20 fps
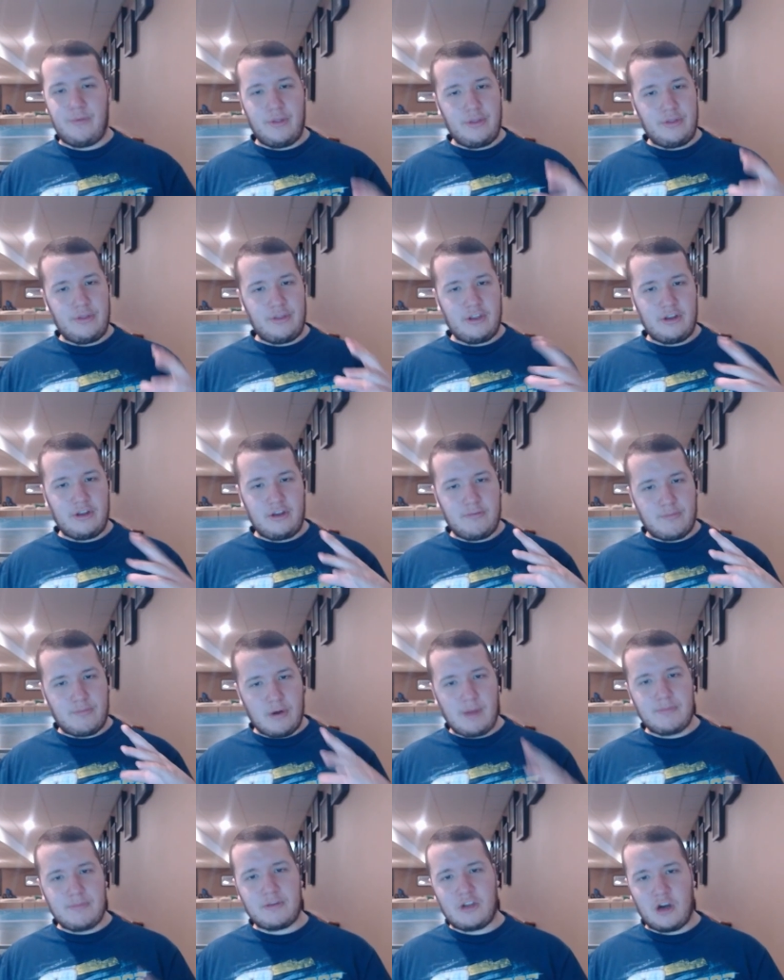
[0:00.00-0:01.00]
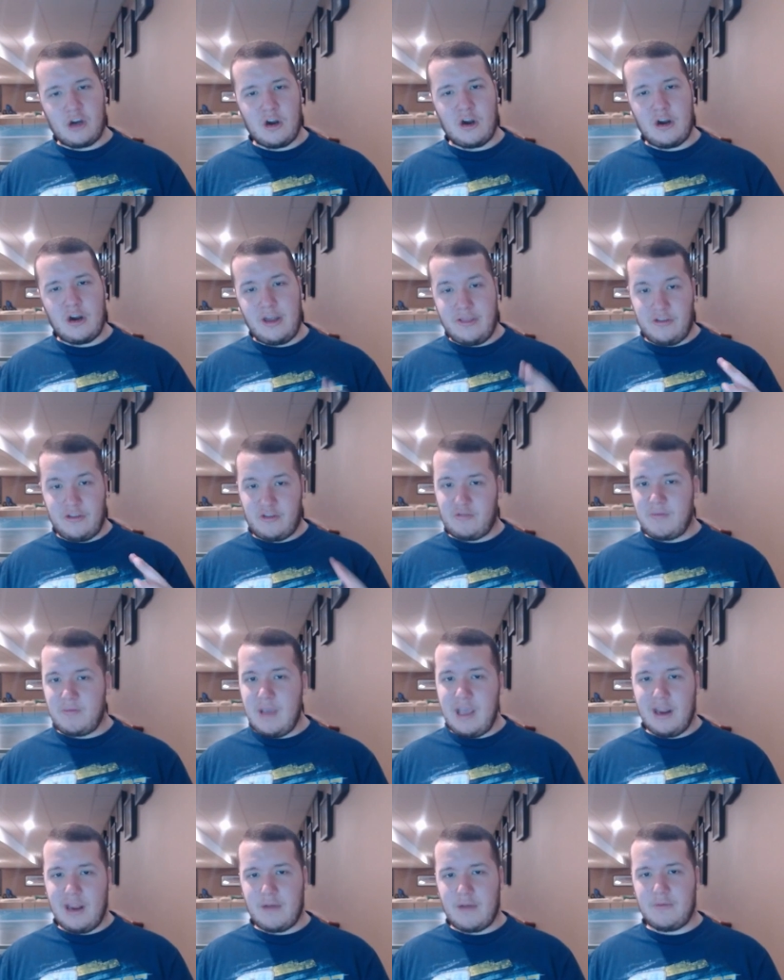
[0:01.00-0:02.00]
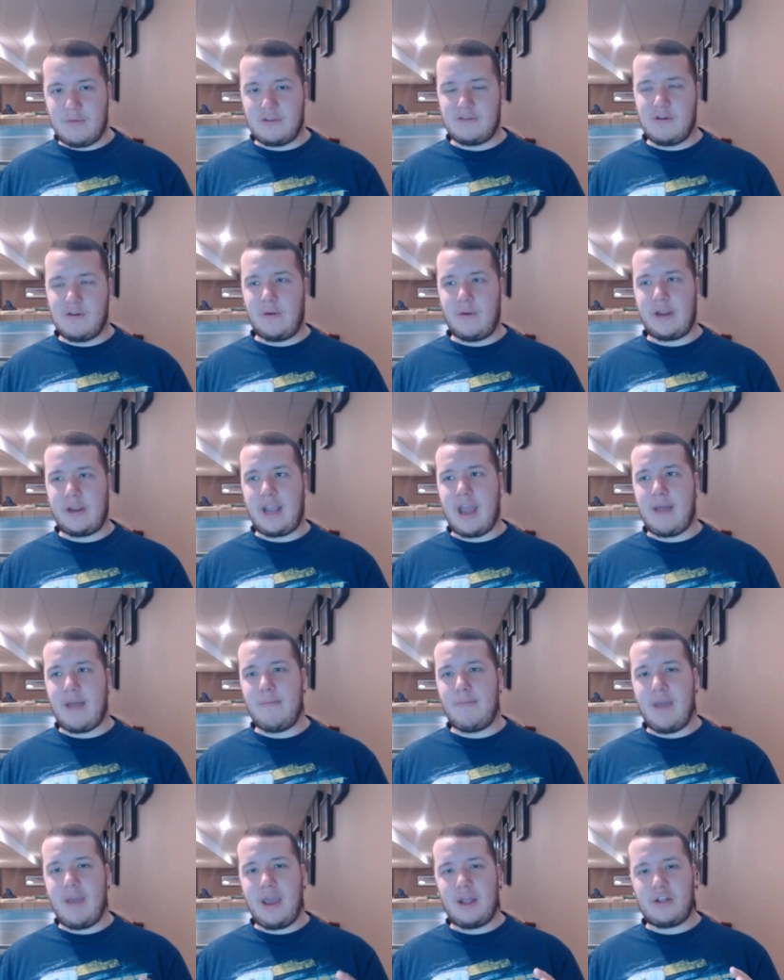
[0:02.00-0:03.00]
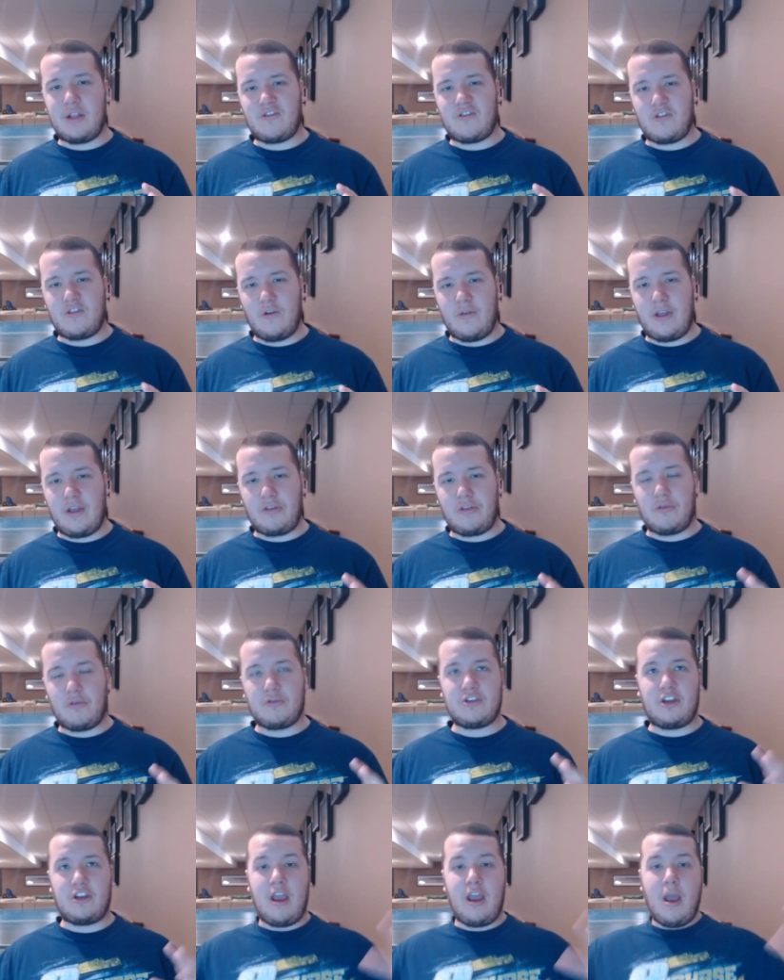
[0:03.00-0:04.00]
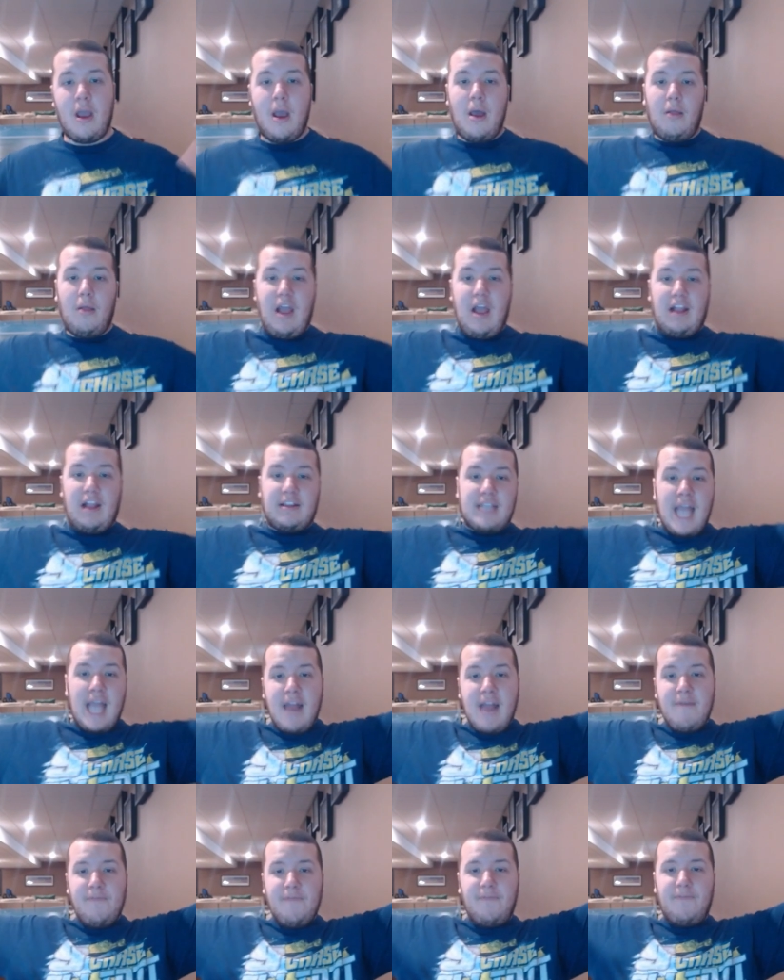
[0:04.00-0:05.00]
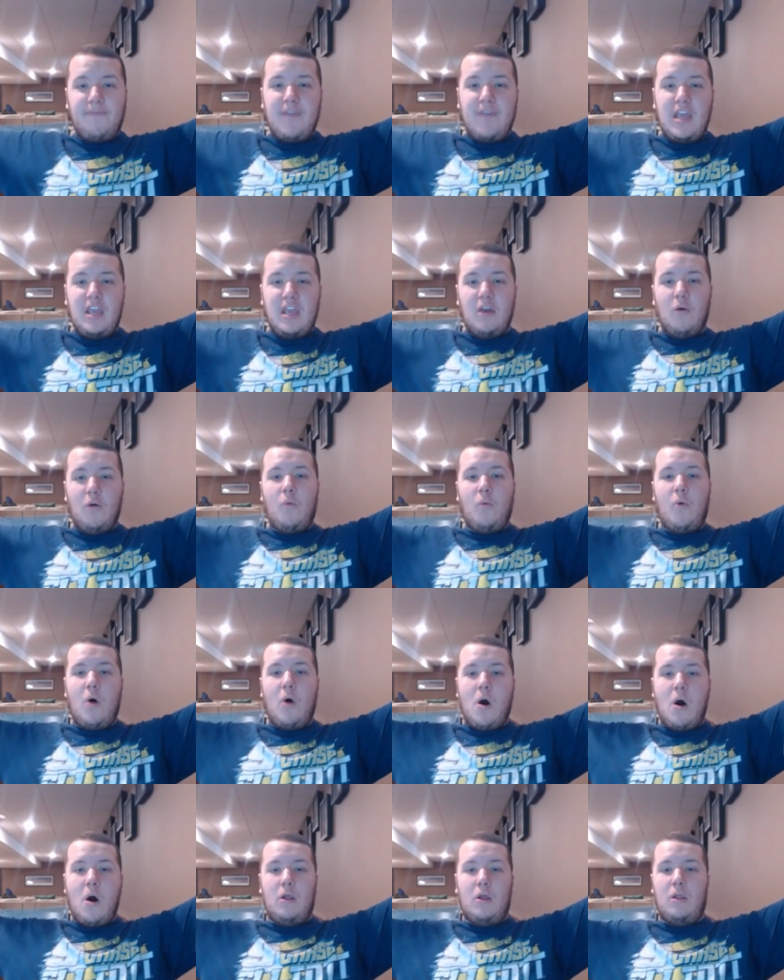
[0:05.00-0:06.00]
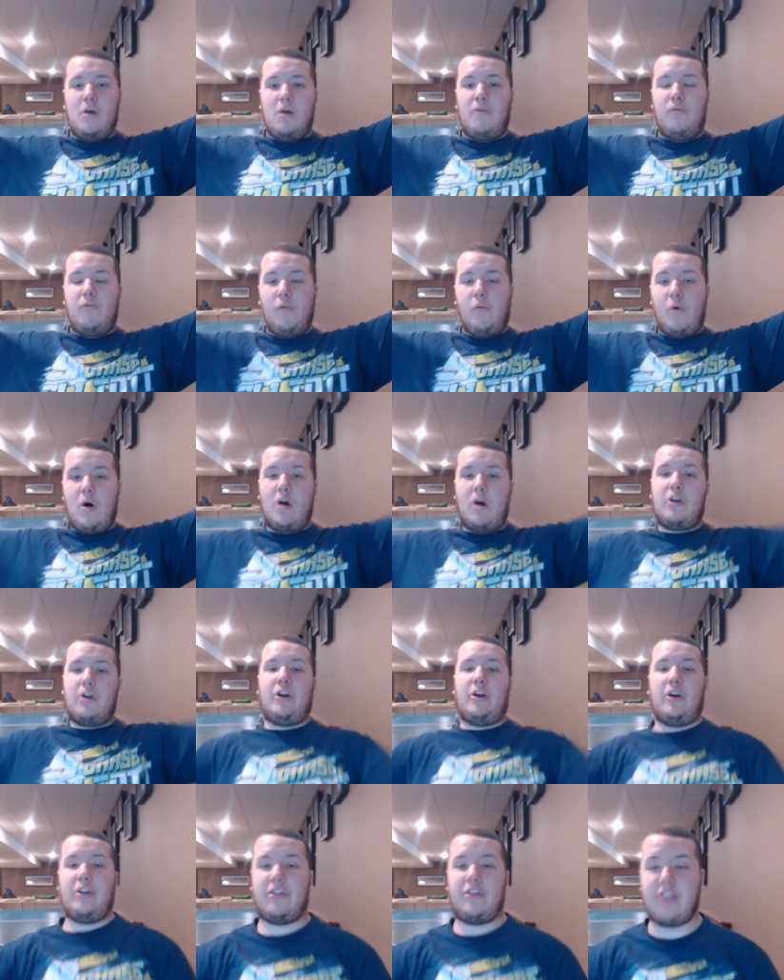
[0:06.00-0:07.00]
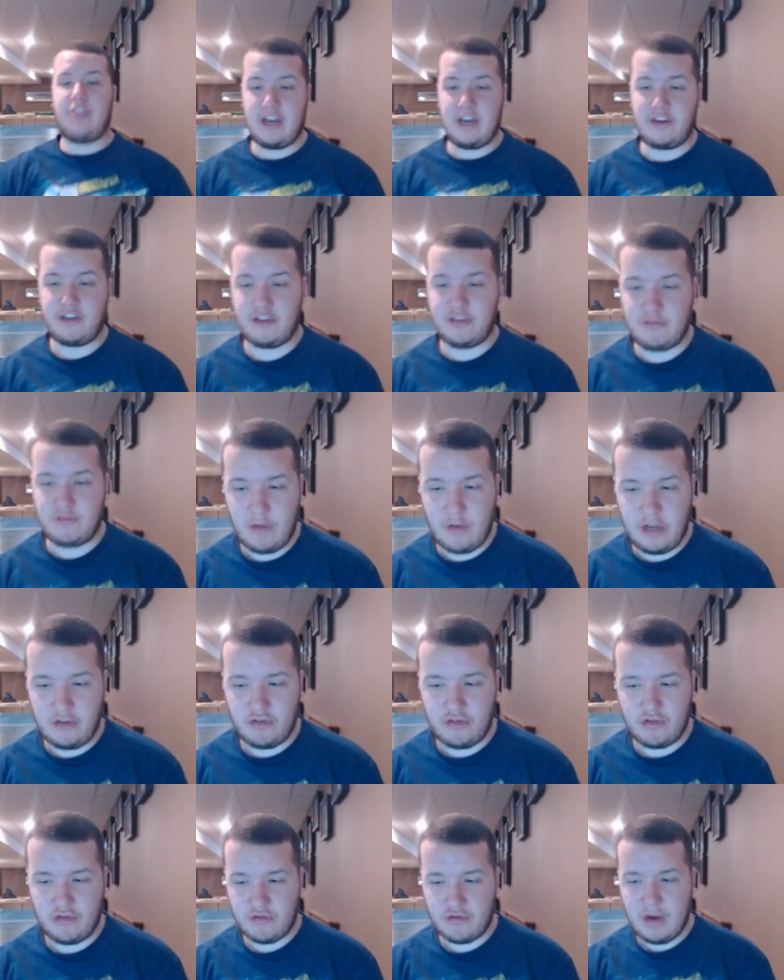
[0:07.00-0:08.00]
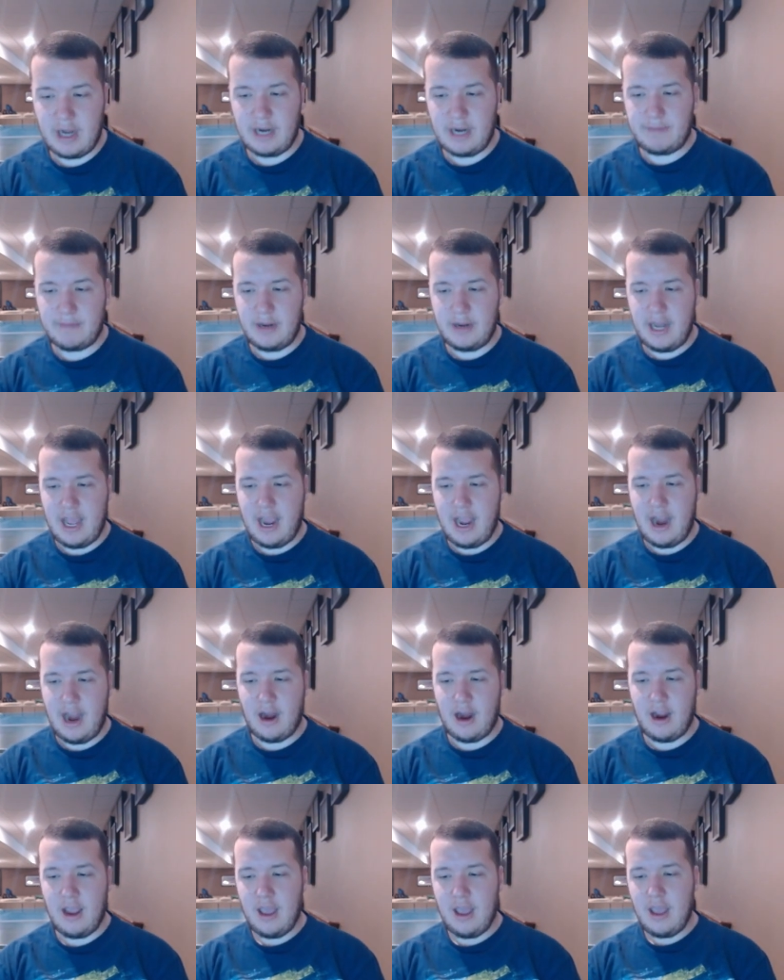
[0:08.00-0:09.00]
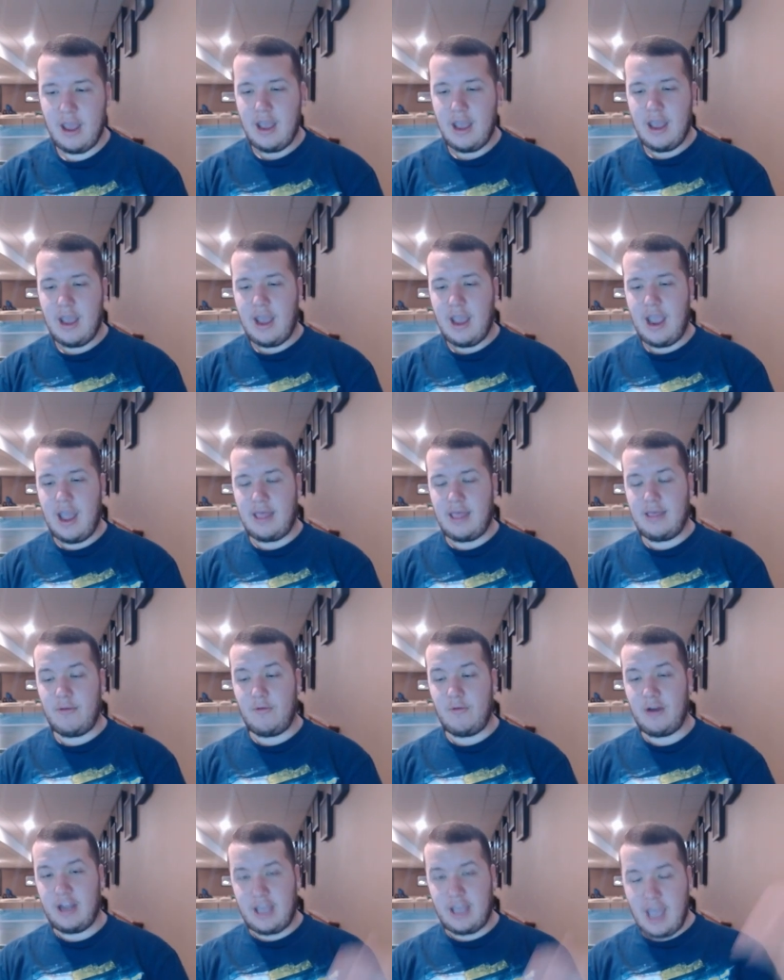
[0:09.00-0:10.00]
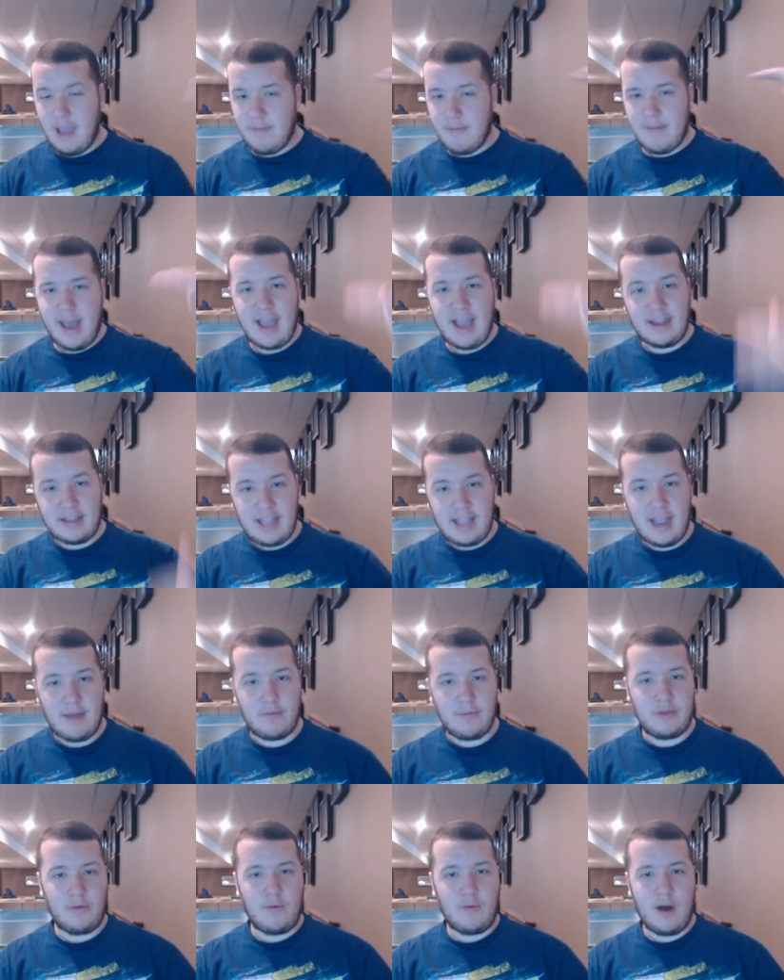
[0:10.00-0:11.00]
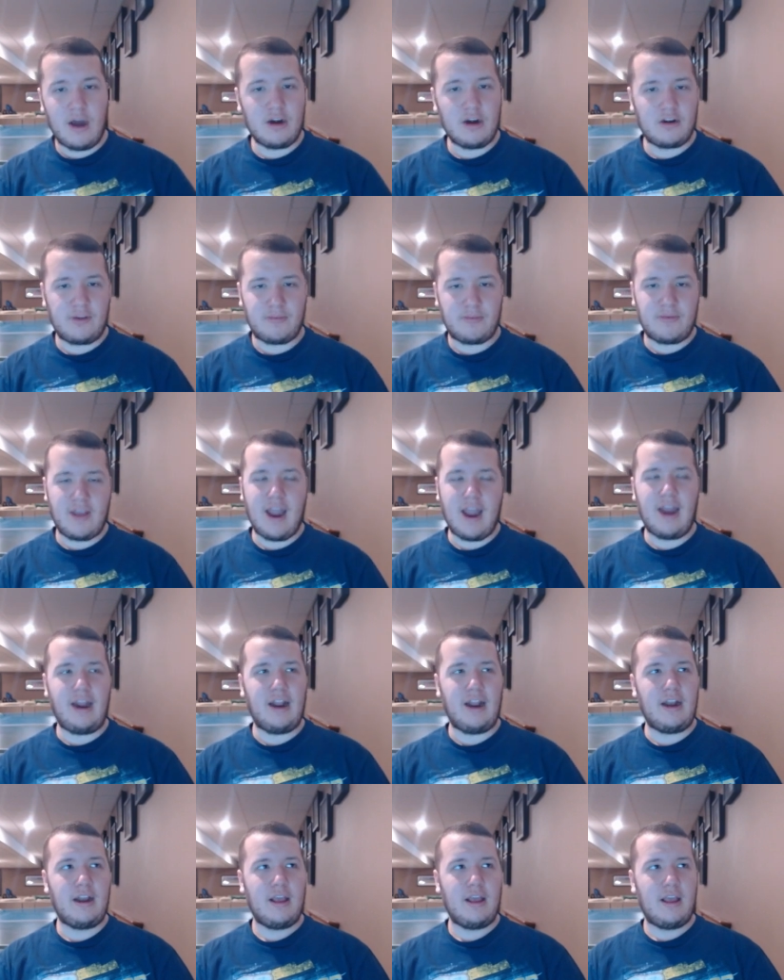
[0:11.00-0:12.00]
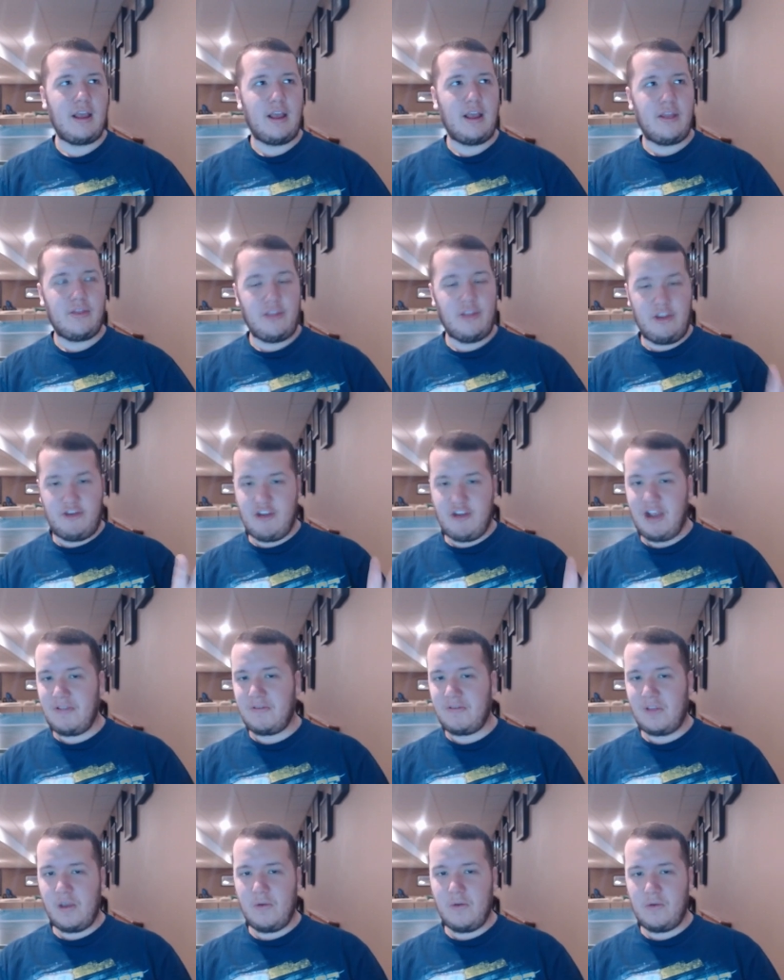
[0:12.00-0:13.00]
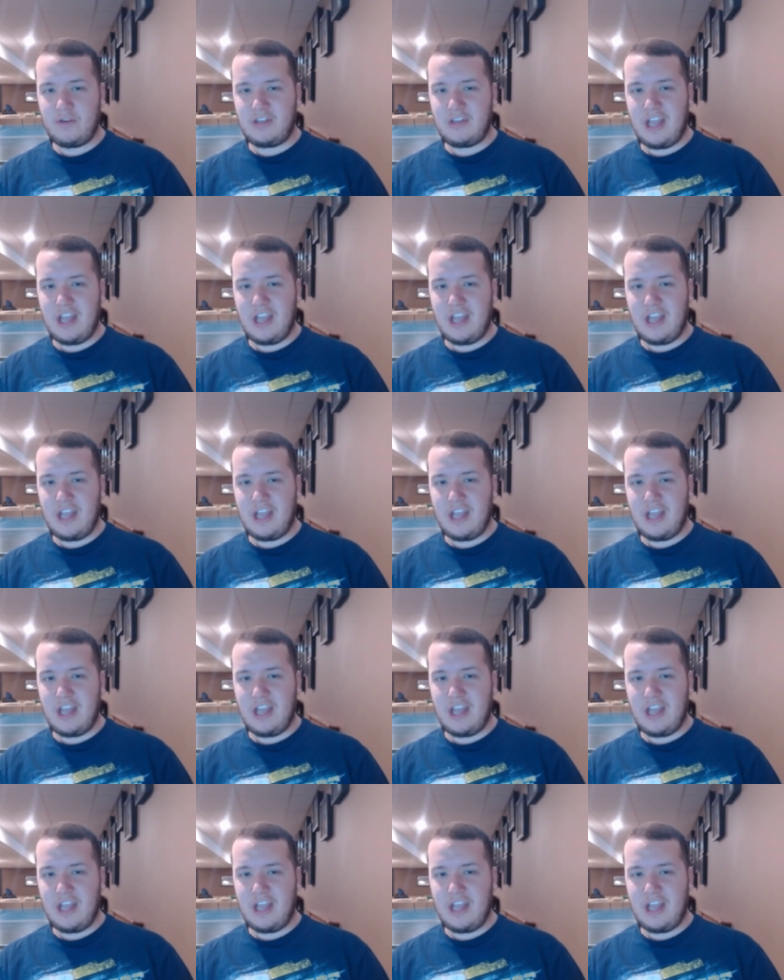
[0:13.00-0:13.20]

the abrupt turn and the speed I was going at made it so that there was a like 10 feet wall of water that just went straight up in the air. And then when it came back down, when the water subsided, the jet ski was